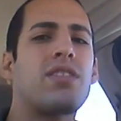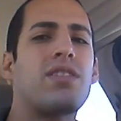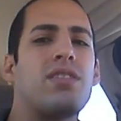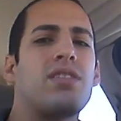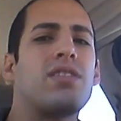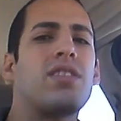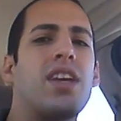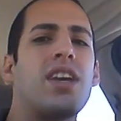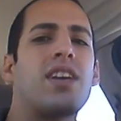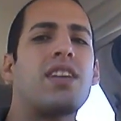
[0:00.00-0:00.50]

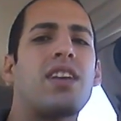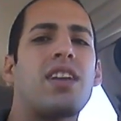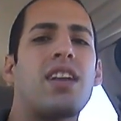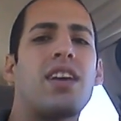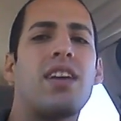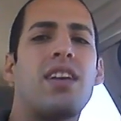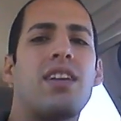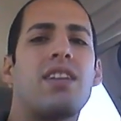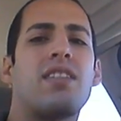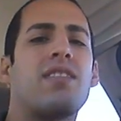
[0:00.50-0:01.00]
you can't get
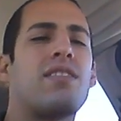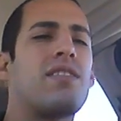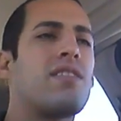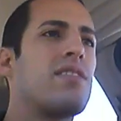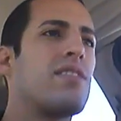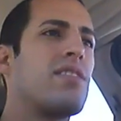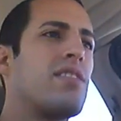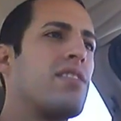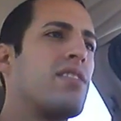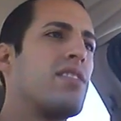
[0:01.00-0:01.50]
ahead.
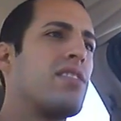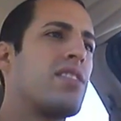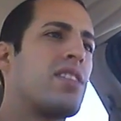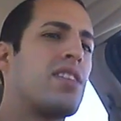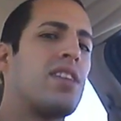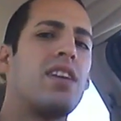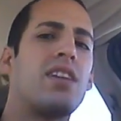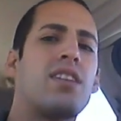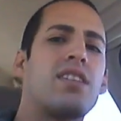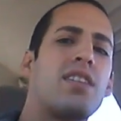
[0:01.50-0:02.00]
You
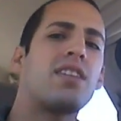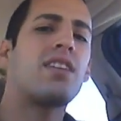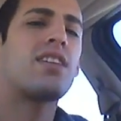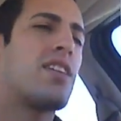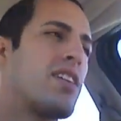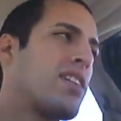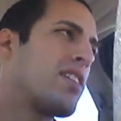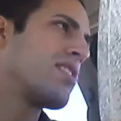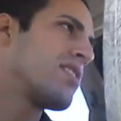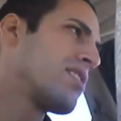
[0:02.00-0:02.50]
can't get
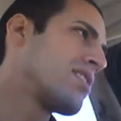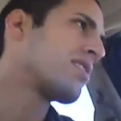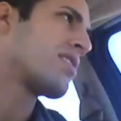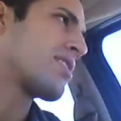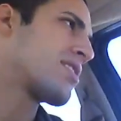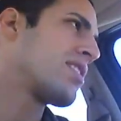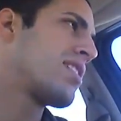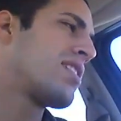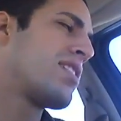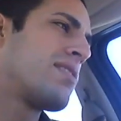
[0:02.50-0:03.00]
ahead
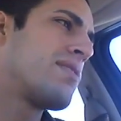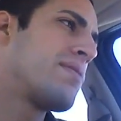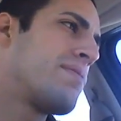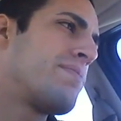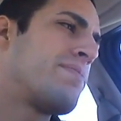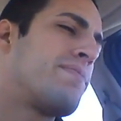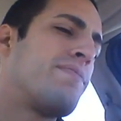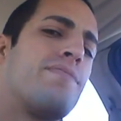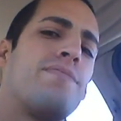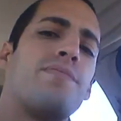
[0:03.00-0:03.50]
like that.
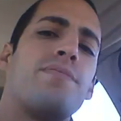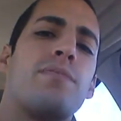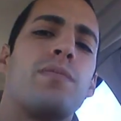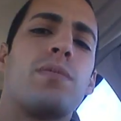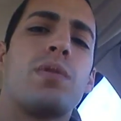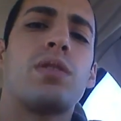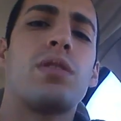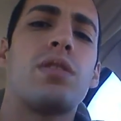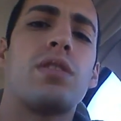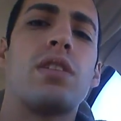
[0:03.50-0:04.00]

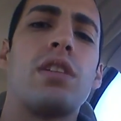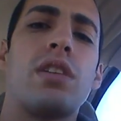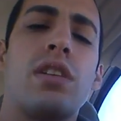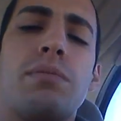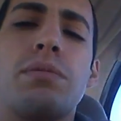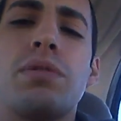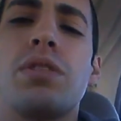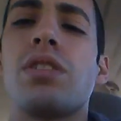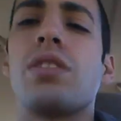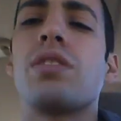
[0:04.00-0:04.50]

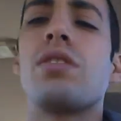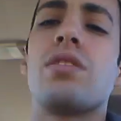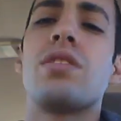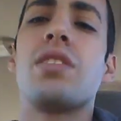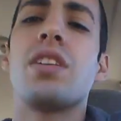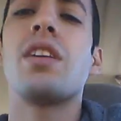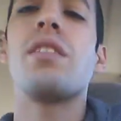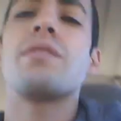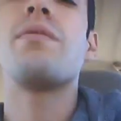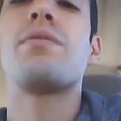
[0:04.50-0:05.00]
I mean, you could
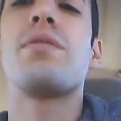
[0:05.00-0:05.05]
save